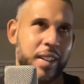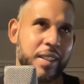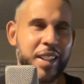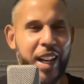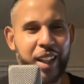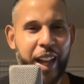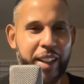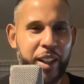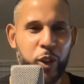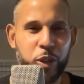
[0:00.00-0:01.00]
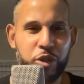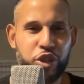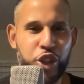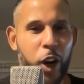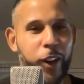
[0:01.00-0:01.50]
kind of like little
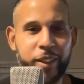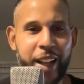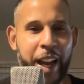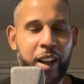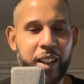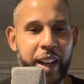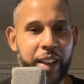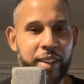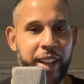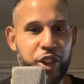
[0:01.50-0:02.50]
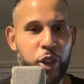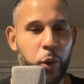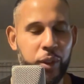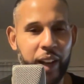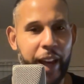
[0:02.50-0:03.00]
chart analytics that
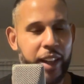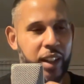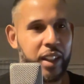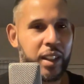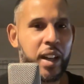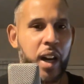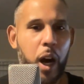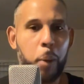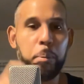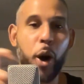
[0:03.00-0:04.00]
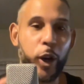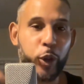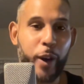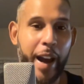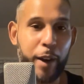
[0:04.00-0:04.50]
shows like a bar
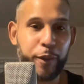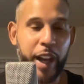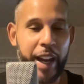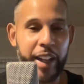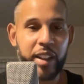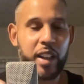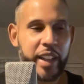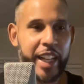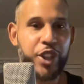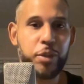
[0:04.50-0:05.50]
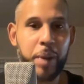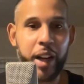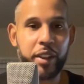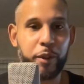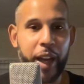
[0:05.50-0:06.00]
graph like each
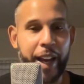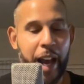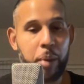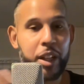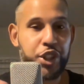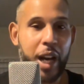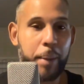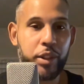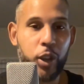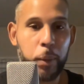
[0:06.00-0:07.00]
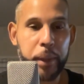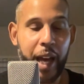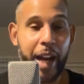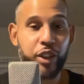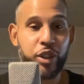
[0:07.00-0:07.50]
month of like how many jobs you
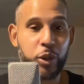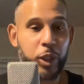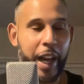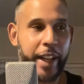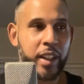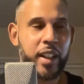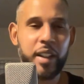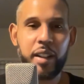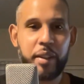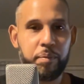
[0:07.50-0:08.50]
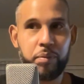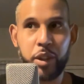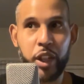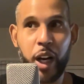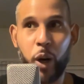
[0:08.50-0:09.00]
applied to,
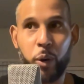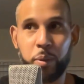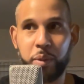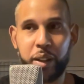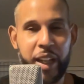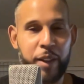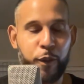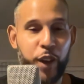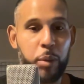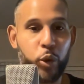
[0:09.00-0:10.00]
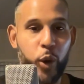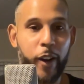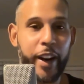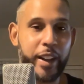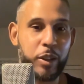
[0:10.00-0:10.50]
in
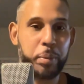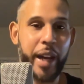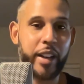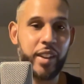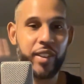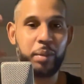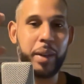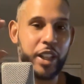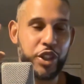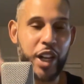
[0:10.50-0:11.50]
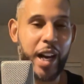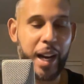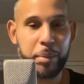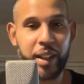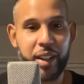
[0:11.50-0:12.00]
February you applied to this many
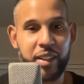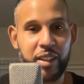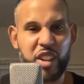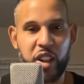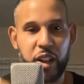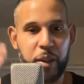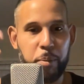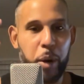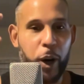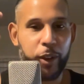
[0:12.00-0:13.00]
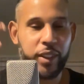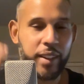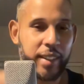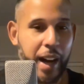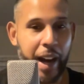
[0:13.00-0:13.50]
jobs and the bar is
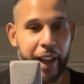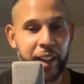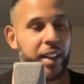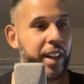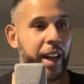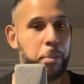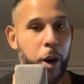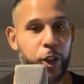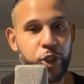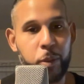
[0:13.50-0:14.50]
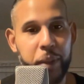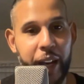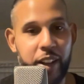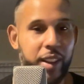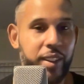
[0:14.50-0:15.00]
this high. In March you applied
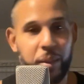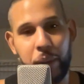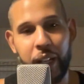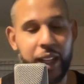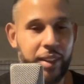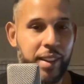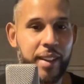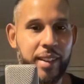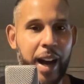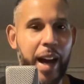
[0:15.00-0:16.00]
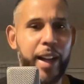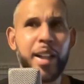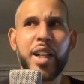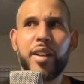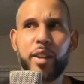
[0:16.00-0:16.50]
to this many, it's this high.
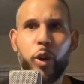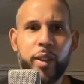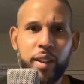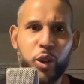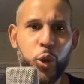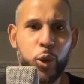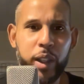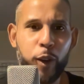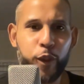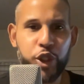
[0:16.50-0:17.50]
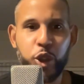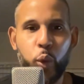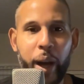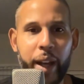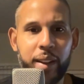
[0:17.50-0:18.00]
So it's a cool little visual
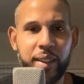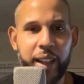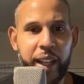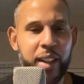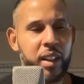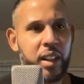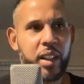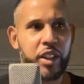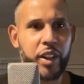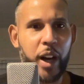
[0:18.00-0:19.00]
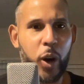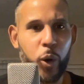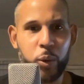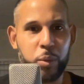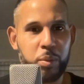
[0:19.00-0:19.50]
way to see,
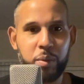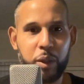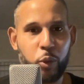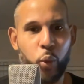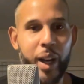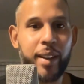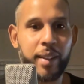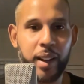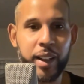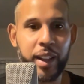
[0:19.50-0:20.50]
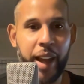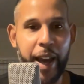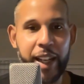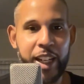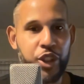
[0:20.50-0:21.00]
what it's looking
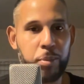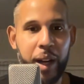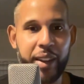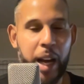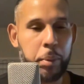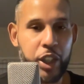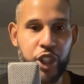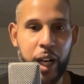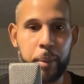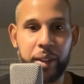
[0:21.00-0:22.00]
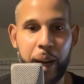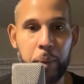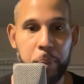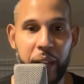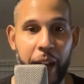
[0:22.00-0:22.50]
like each month, how many jobs I'm
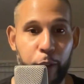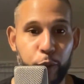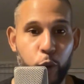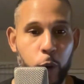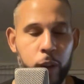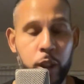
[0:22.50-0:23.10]
applying for.